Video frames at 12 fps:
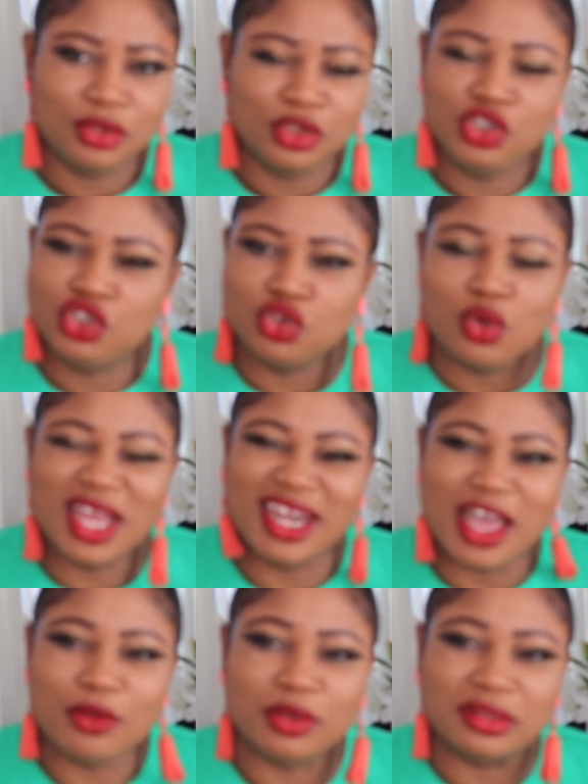you don't
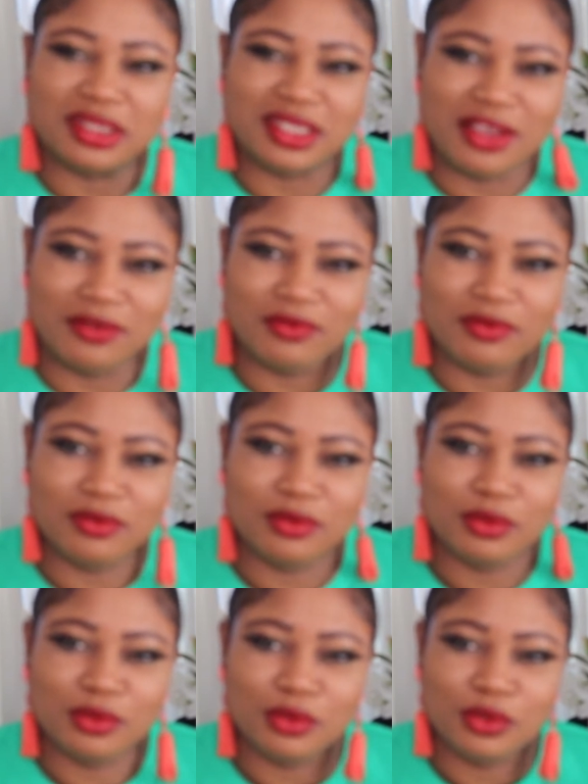allow yourself
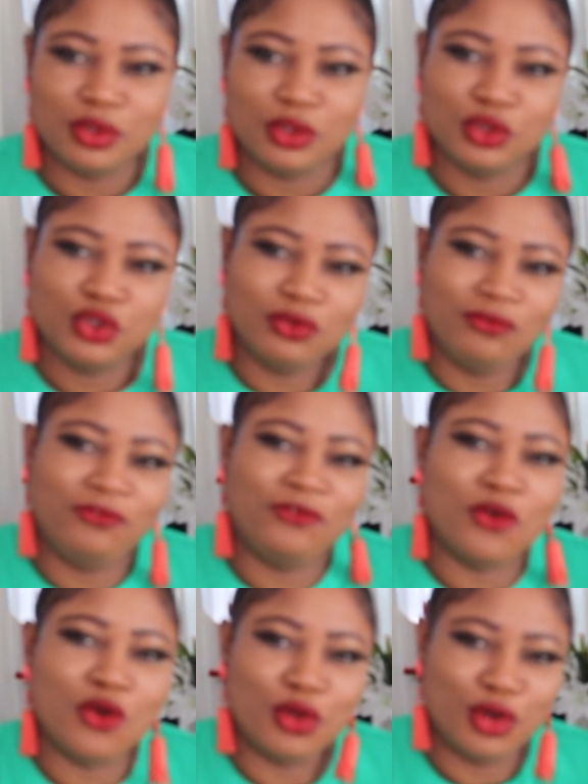to
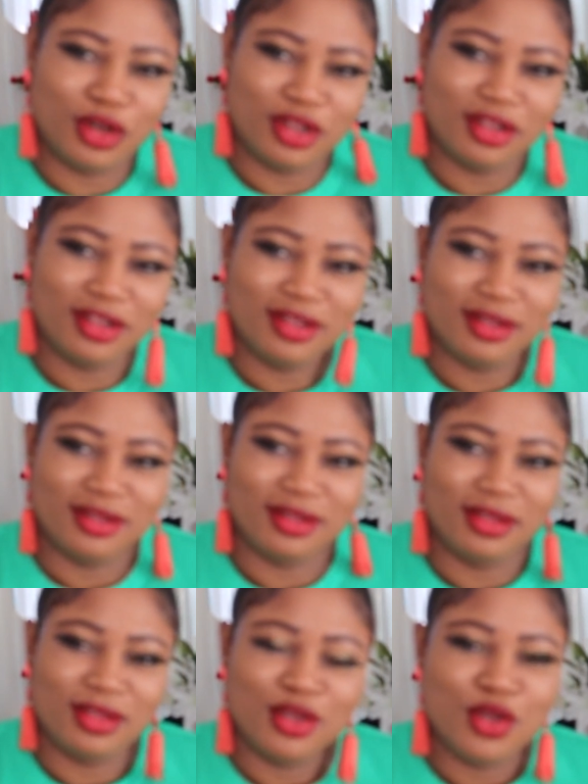fall,
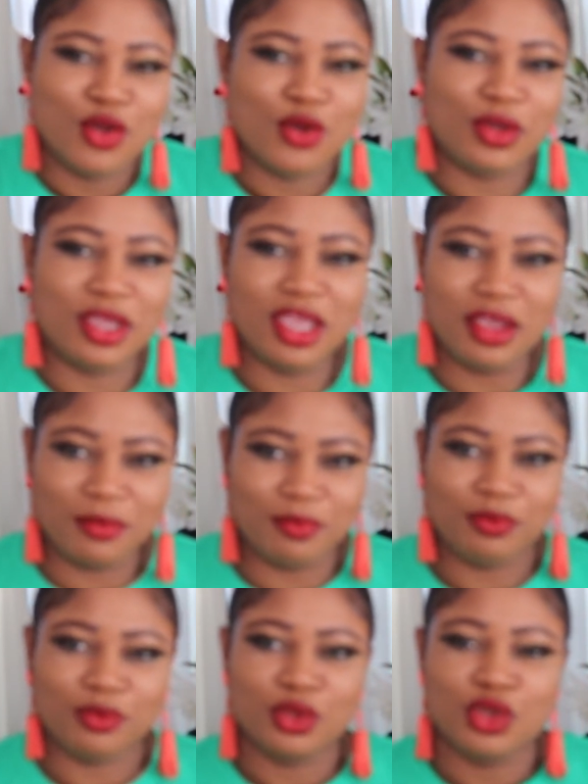okay?
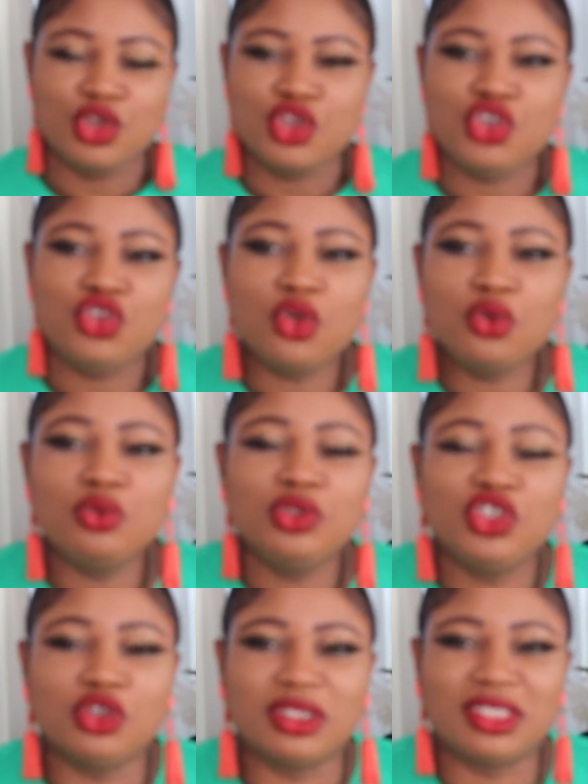You don't
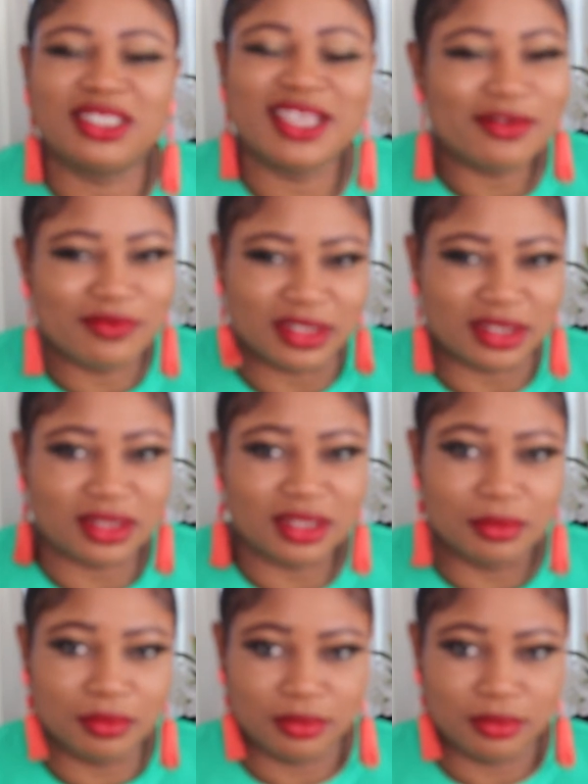lose your self-esteem.